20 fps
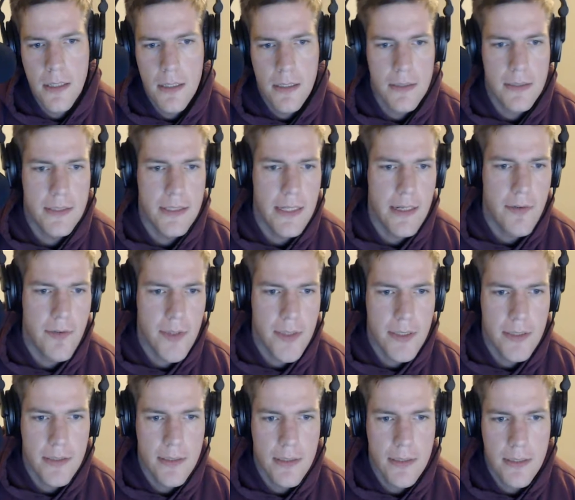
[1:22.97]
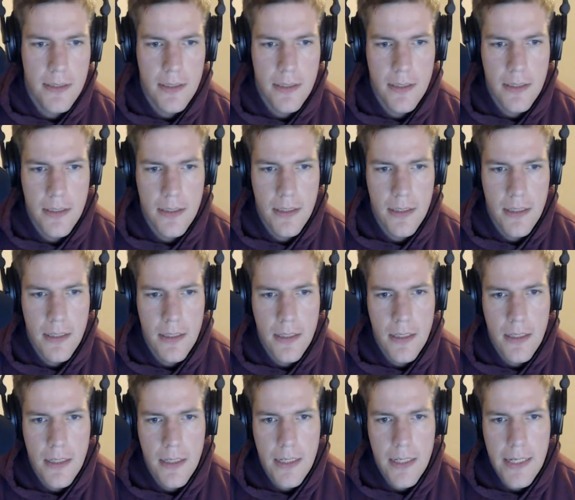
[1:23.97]
Devlin,
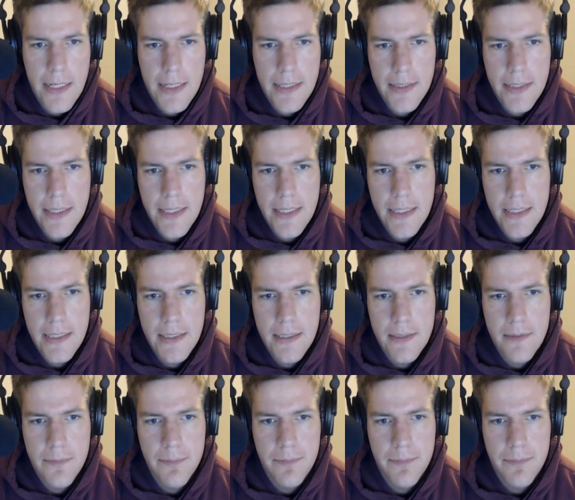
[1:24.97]
and then